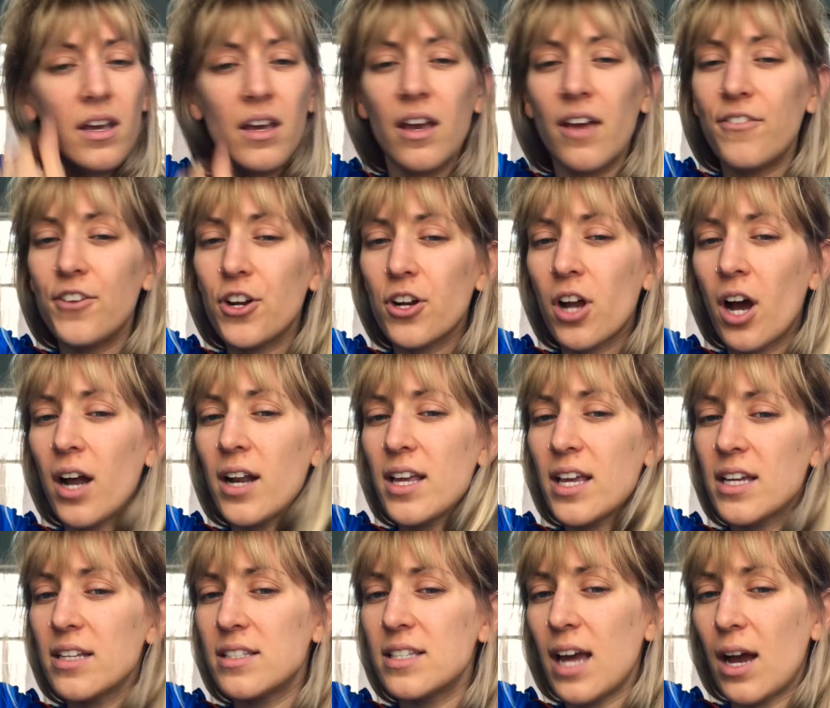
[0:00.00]
If you're
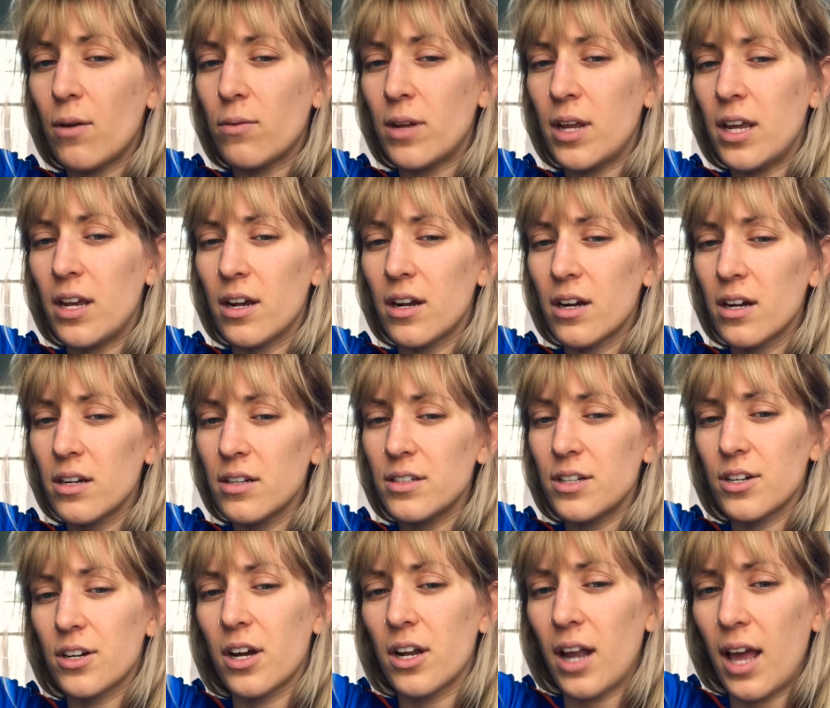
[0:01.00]
cutting it down here,
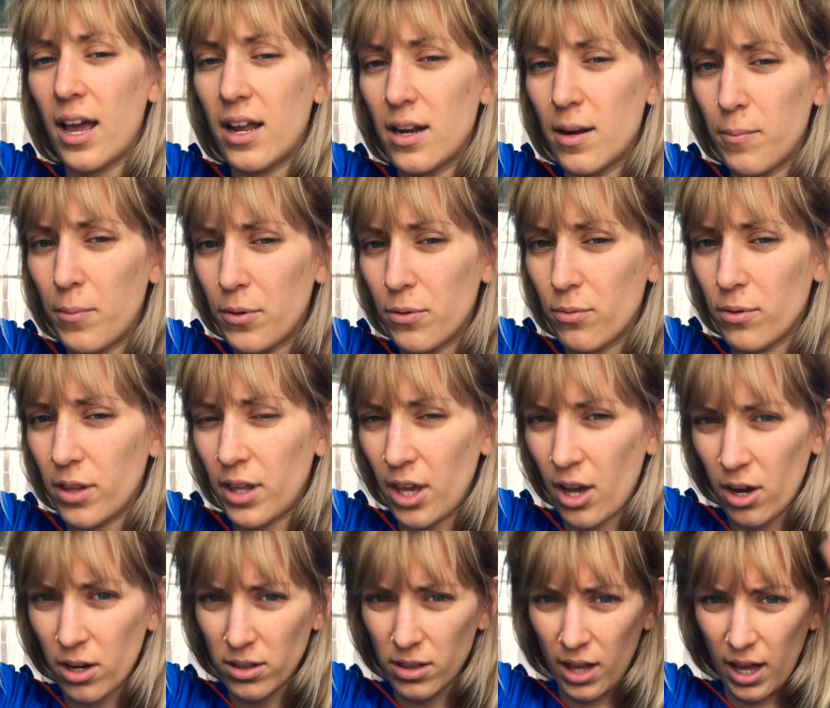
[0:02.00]
you're gonna end up with really
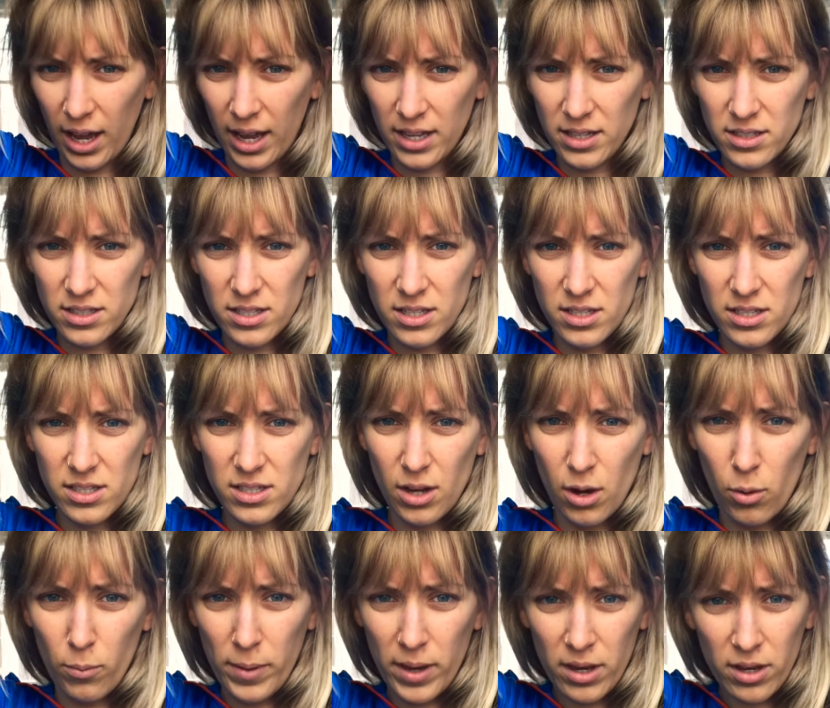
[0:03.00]
hard lines.
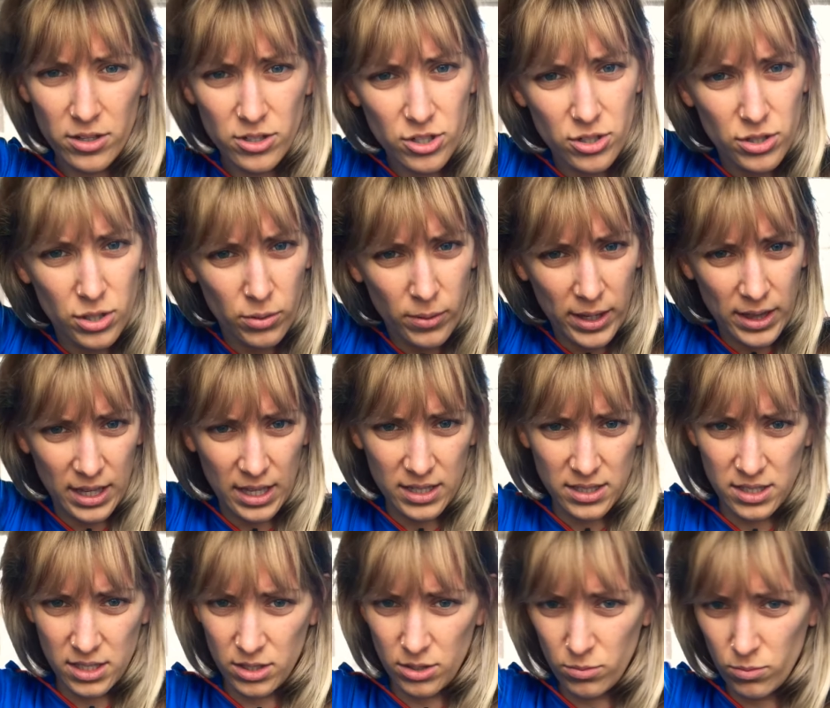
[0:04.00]
So because you're doing
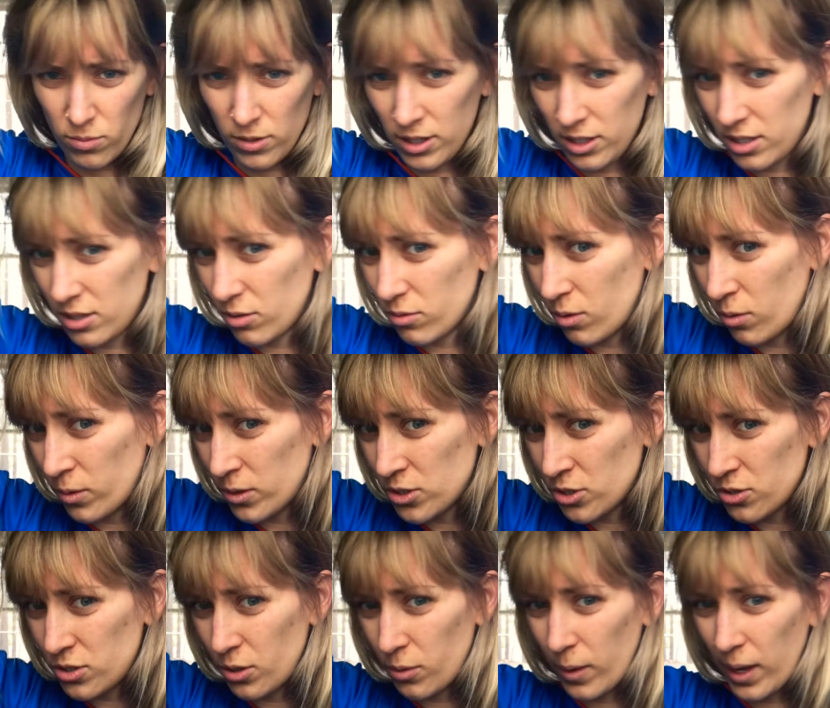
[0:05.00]
this and you really don't know what
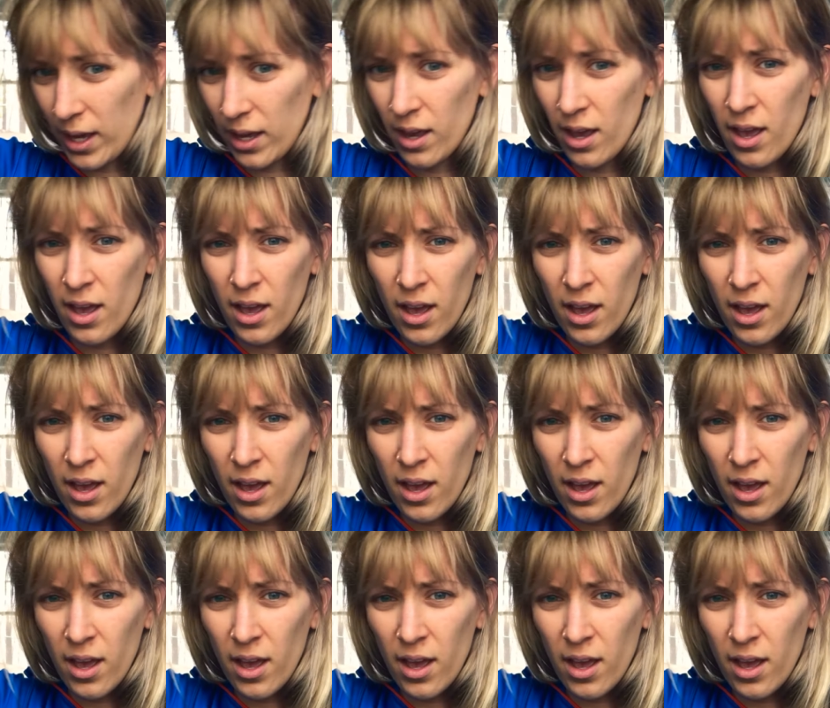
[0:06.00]
you're doing,